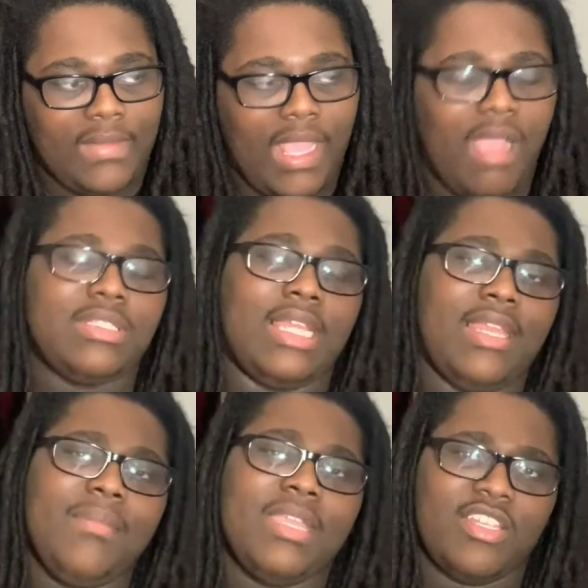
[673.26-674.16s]
I was like,
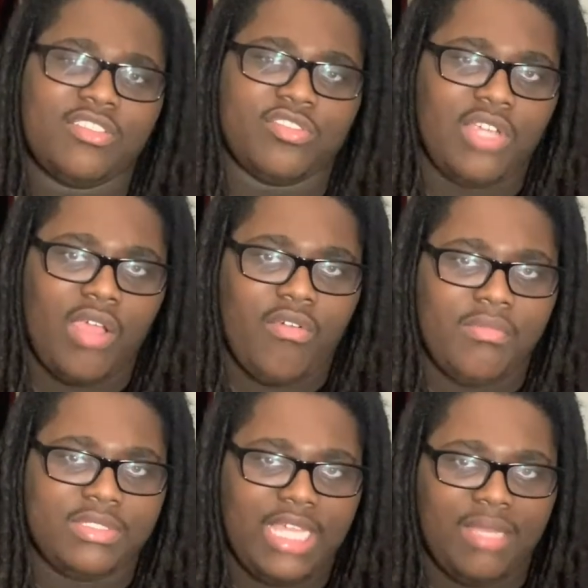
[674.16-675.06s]
let me get it to try one
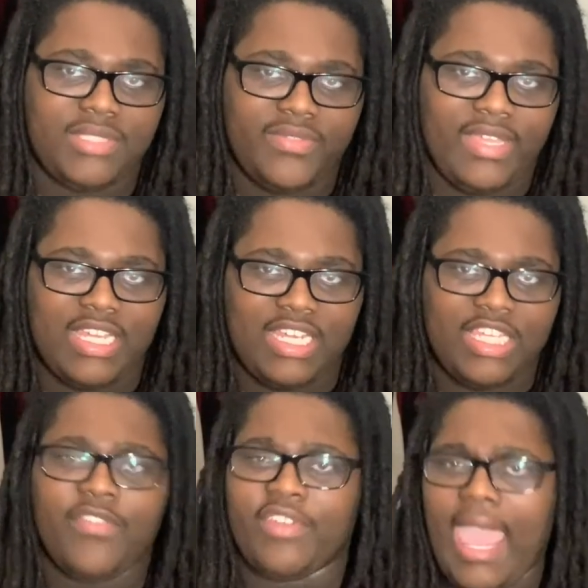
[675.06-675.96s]
more time, see if I get a
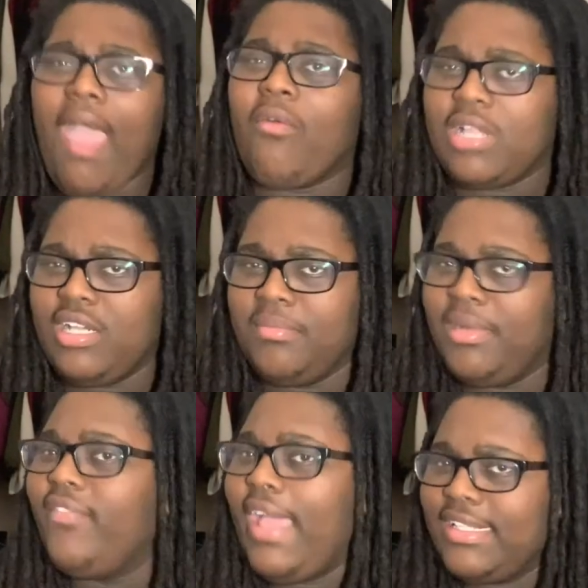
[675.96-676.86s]
different outcome
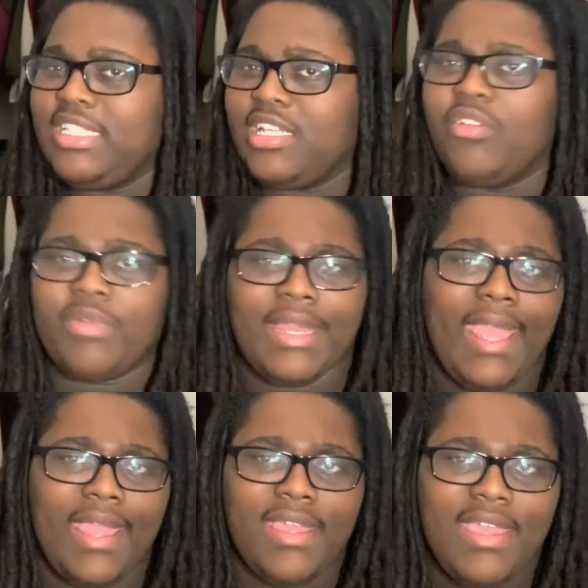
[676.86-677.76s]
of how she gonna
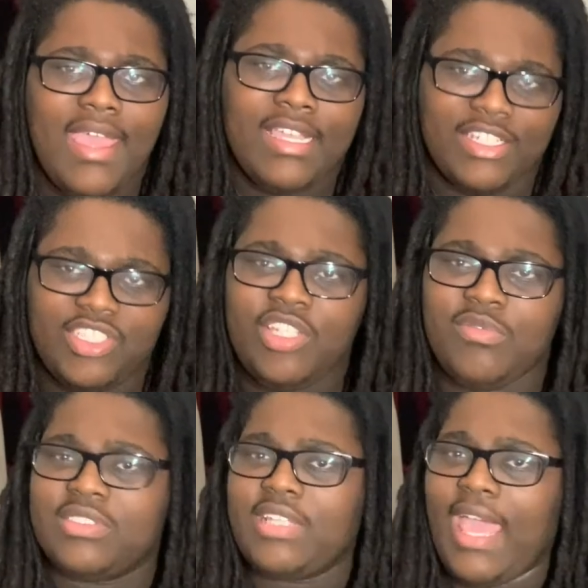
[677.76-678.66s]
react. Because she
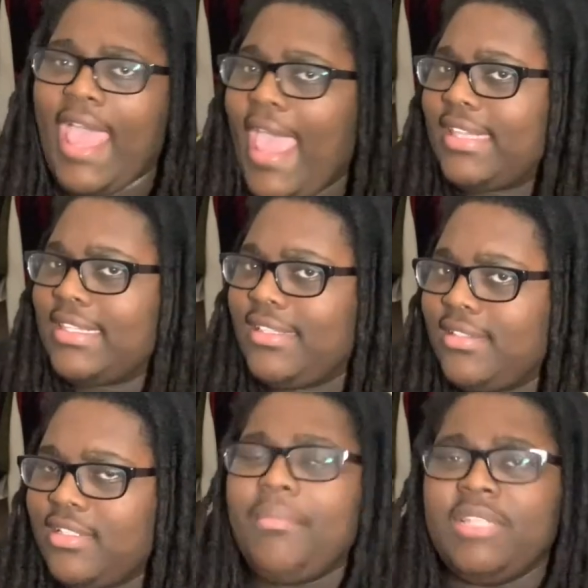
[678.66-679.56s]
was
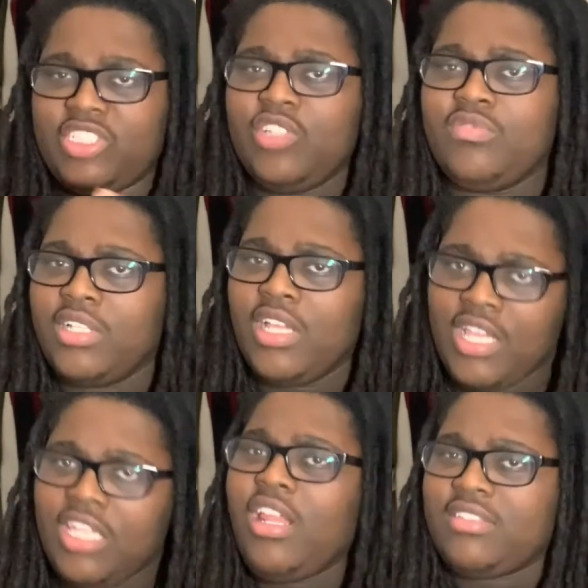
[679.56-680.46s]
acting. I mean, she was,
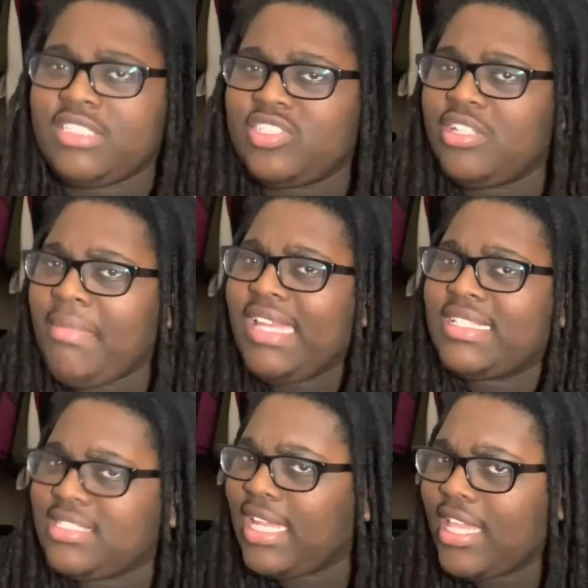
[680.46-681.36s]
you know what I'm saying? She made it
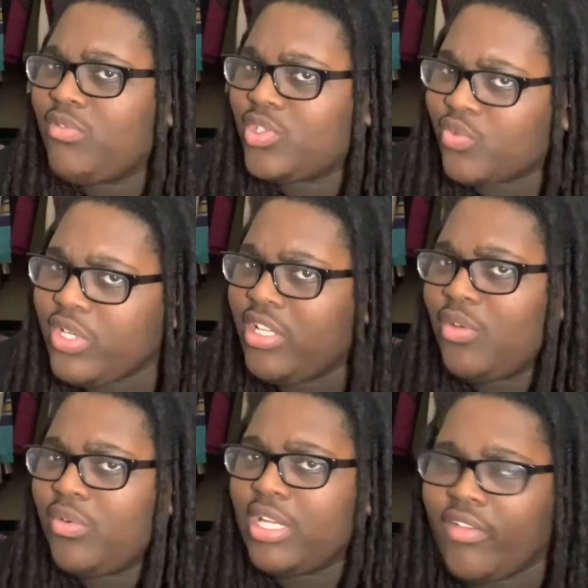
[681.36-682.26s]
seem like it was real
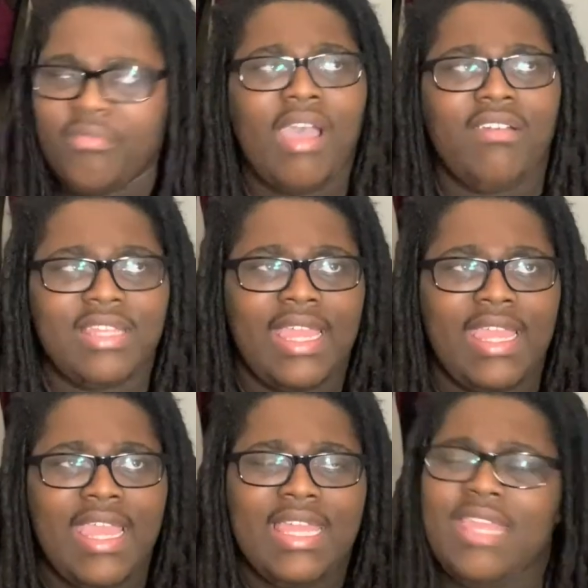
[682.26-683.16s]
or whatever, but I was
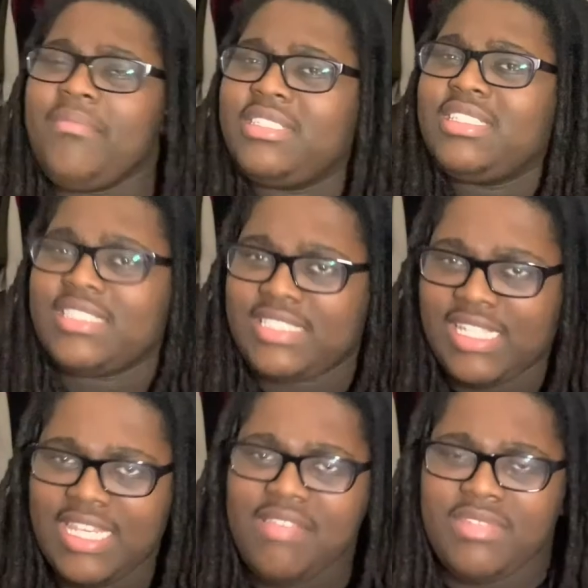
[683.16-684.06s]
like, let me just
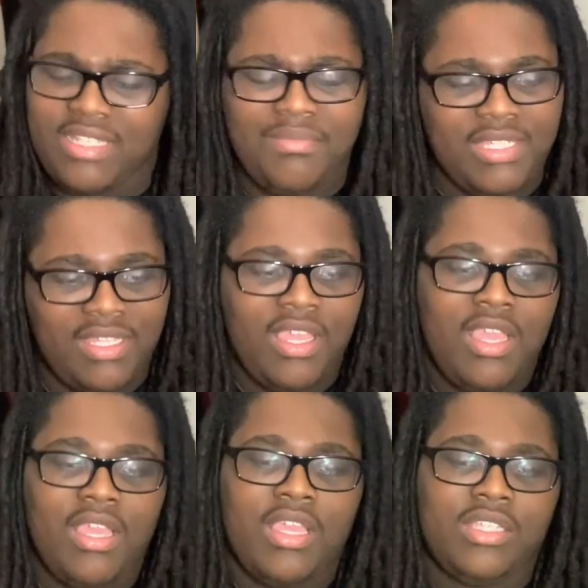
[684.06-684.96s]
see. Let me.
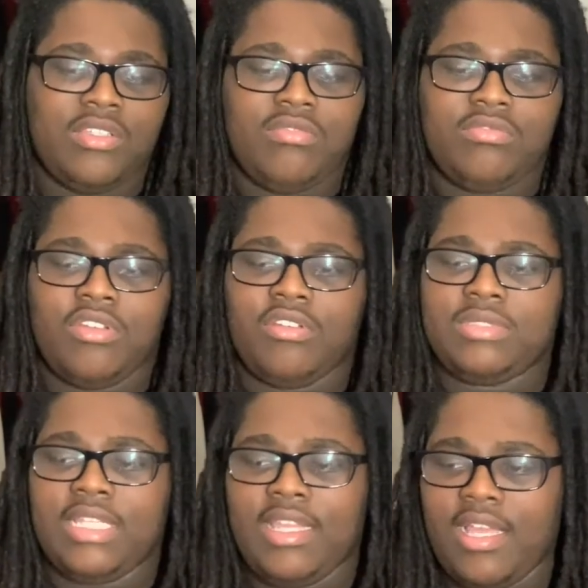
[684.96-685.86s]
So, you know
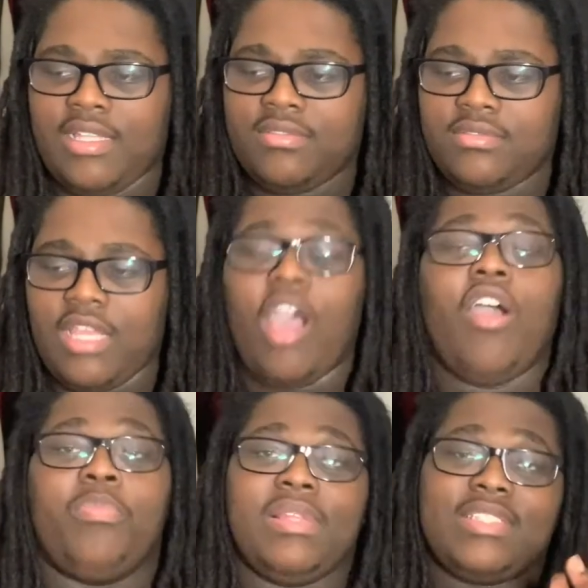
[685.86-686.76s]
what I'm saying?
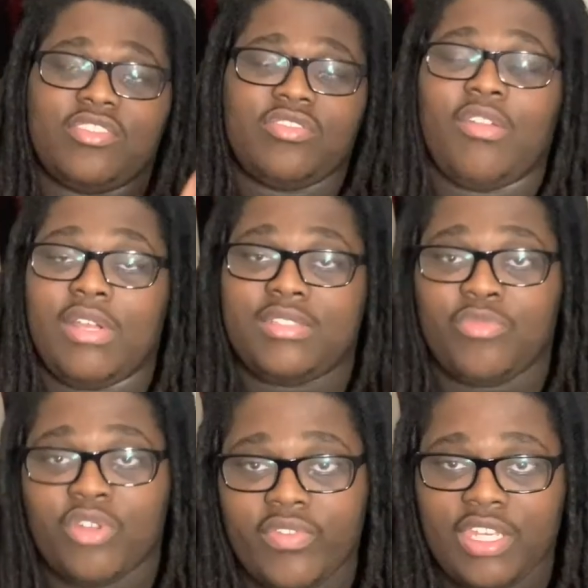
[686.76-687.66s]
Plus, I started watching
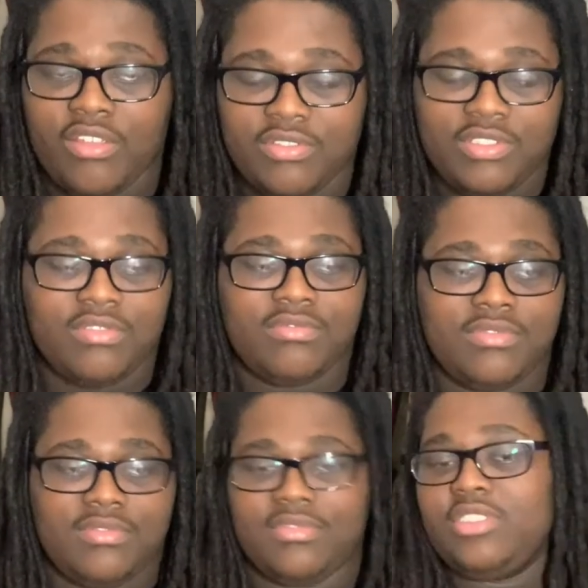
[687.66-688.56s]
more videos, too.
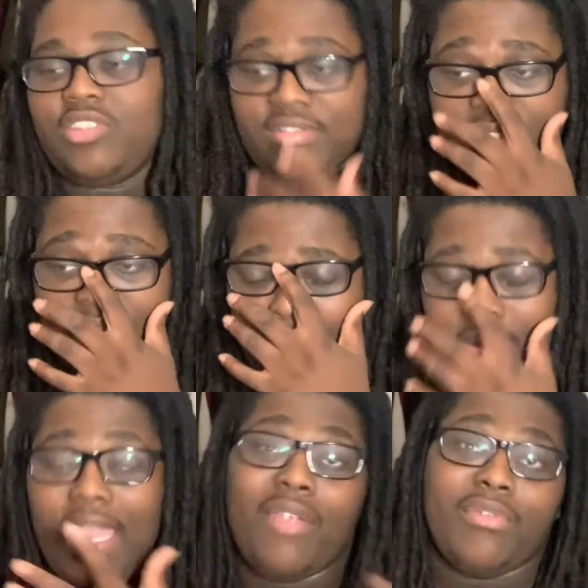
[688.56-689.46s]
So I was like,
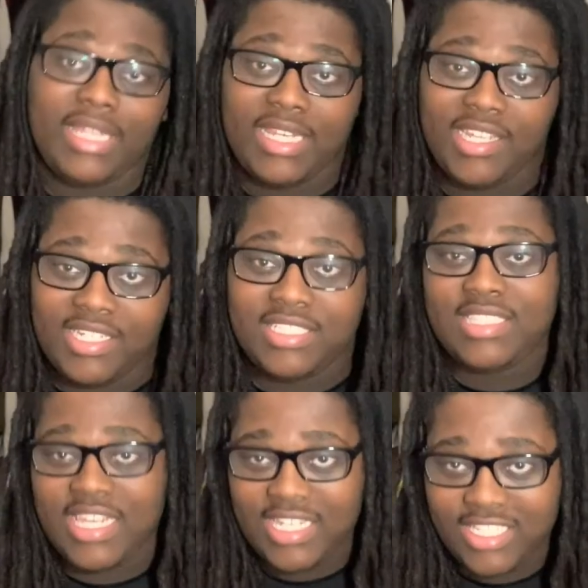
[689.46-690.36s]
okay, I really get an
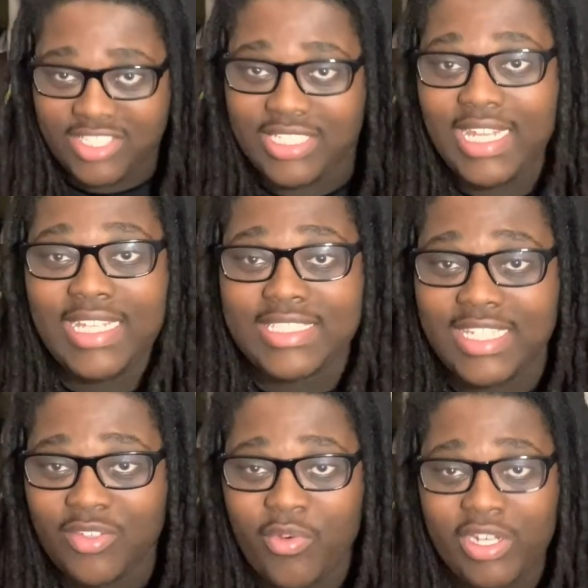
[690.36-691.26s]
understanding of this shit. Now let's
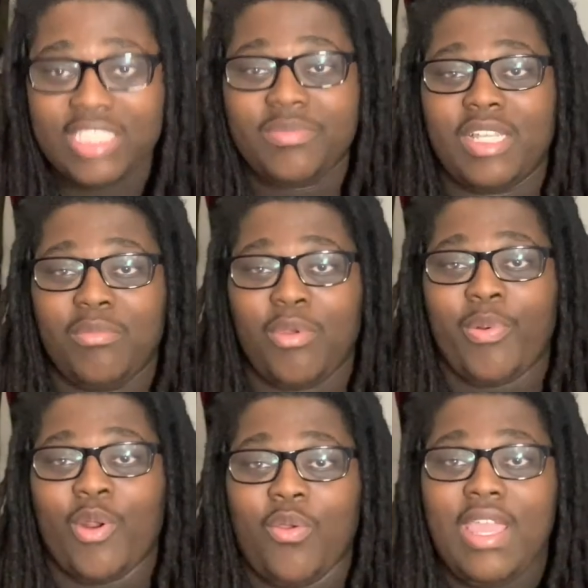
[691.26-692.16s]
get to work. Let's become a
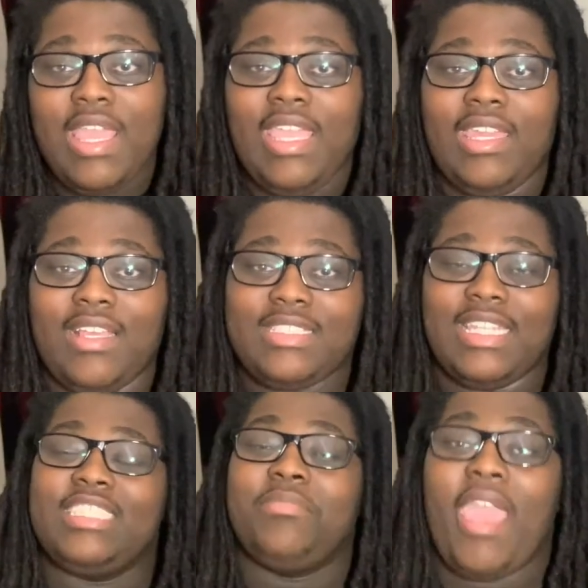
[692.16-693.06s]
pro. You know what I'm
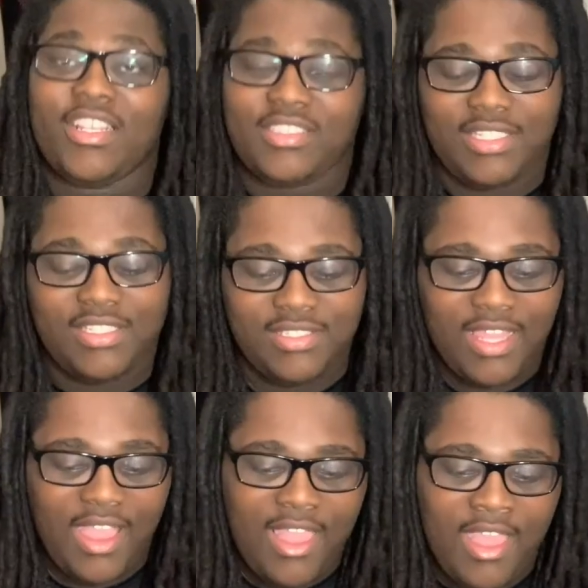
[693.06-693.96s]
saying? Let's master this.
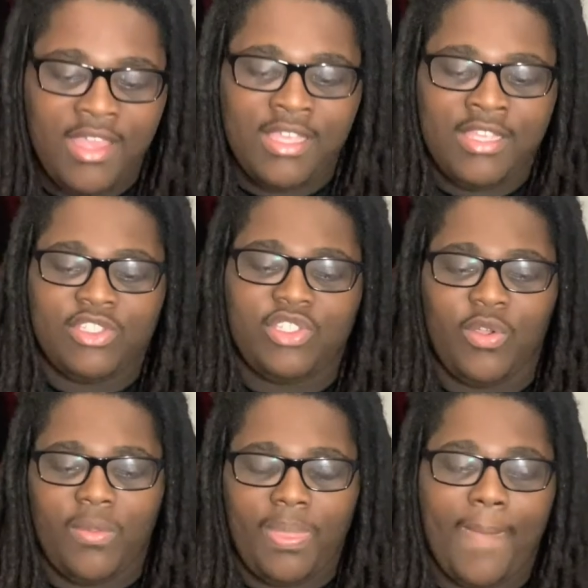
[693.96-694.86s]

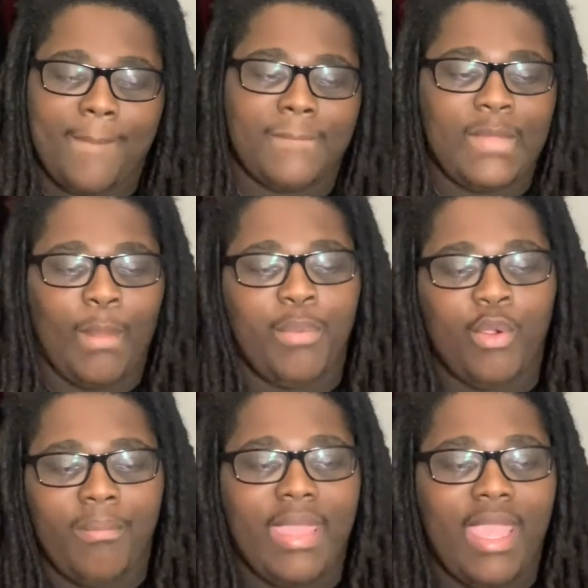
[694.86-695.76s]
So,
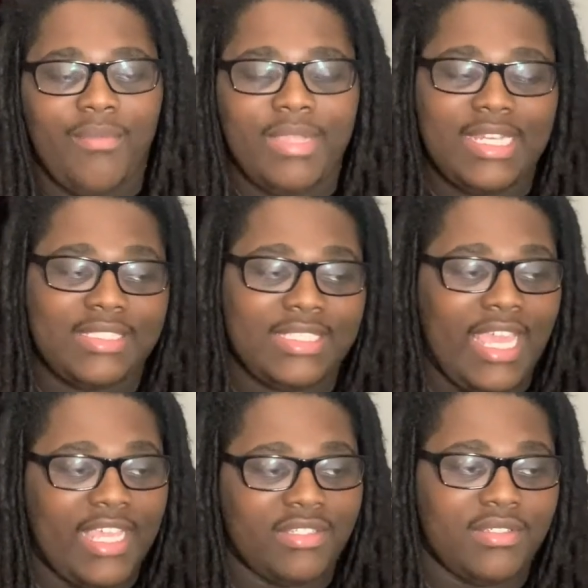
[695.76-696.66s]
boom, bam, we get into
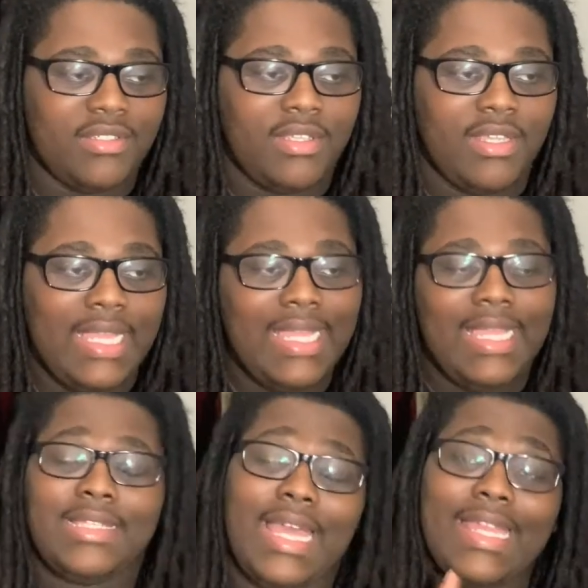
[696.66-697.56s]
action.
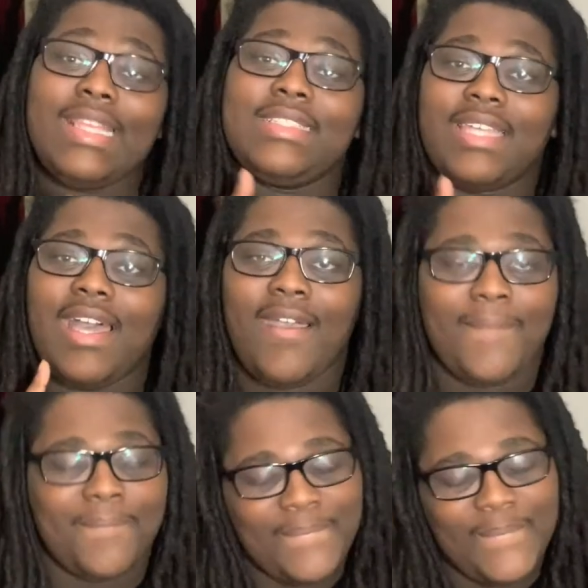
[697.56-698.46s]
Now this time,